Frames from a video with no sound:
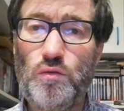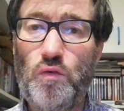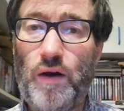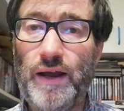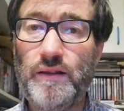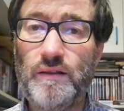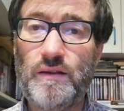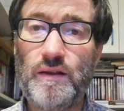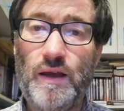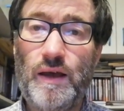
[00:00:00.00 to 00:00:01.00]

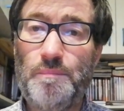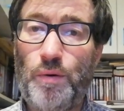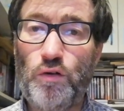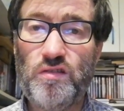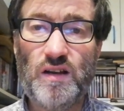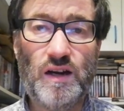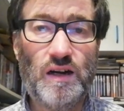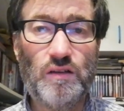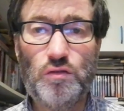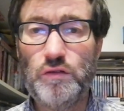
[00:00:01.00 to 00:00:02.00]
write
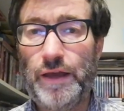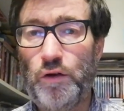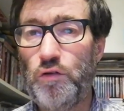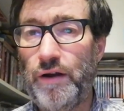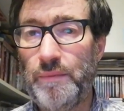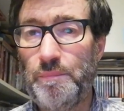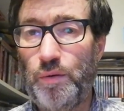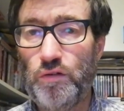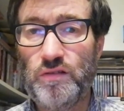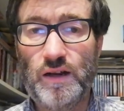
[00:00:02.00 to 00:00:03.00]
postcard, to decorate
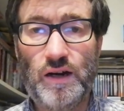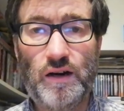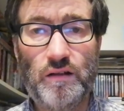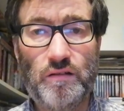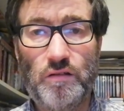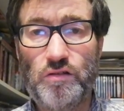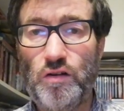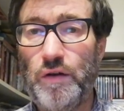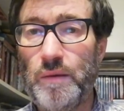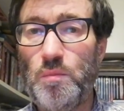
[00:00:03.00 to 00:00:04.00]
postcards,
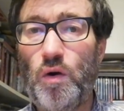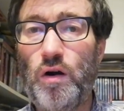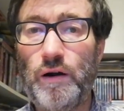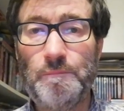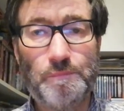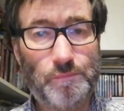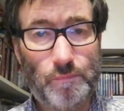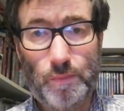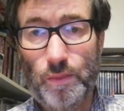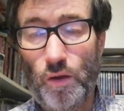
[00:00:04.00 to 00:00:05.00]
showing more
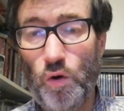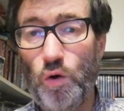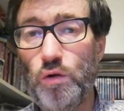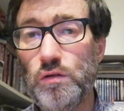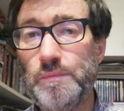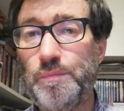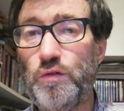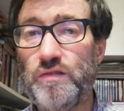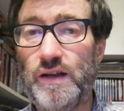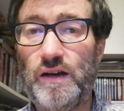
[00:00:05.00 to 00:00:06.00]
old
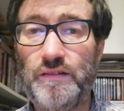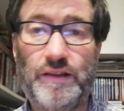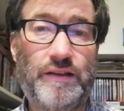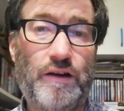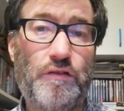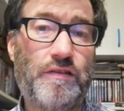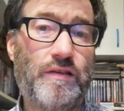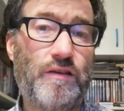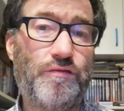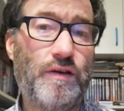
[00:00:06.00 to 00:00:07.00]
postcards that I
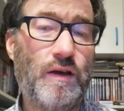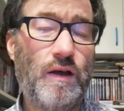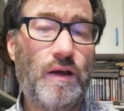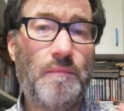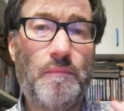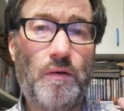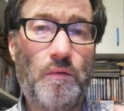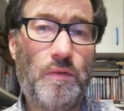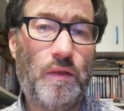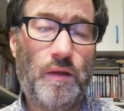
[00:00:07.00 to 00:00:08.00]
receive
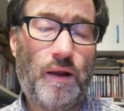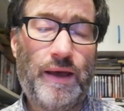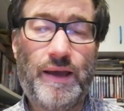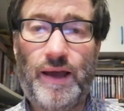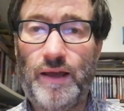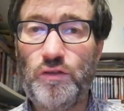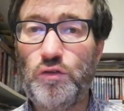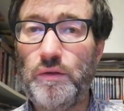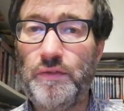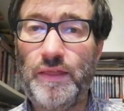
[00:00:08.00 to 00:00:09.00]
like I
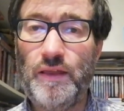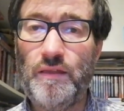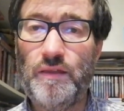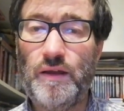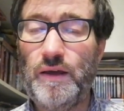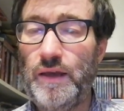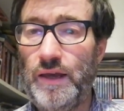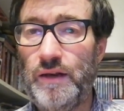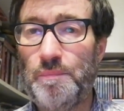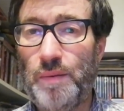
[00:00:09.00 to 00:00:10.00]
did
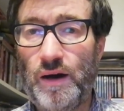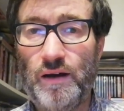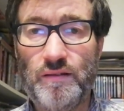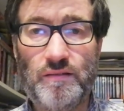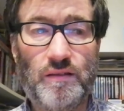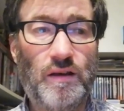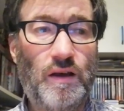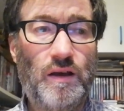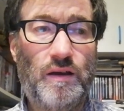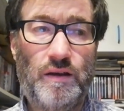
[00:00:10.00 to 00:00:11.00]
in the past,
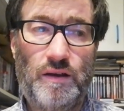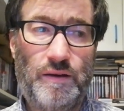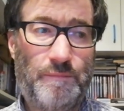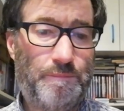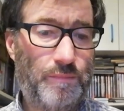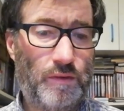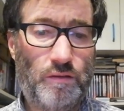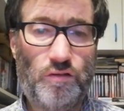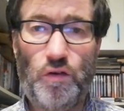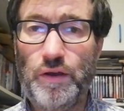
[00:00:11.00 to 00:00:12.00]

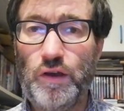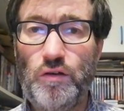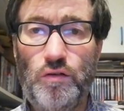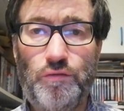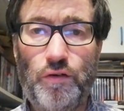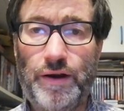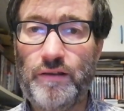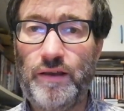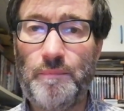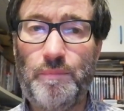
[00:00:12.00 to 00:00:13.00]
showing you for
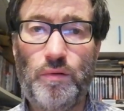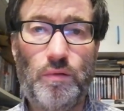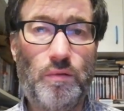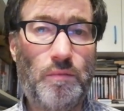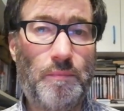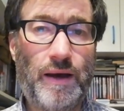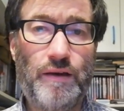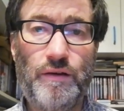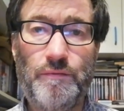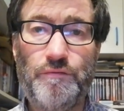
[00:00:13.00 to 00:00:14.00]
example
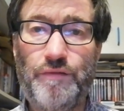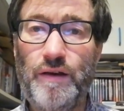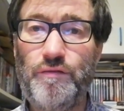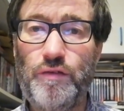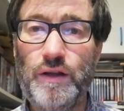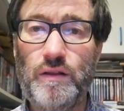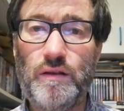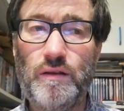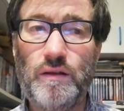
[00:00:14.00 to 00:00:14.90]
my favorite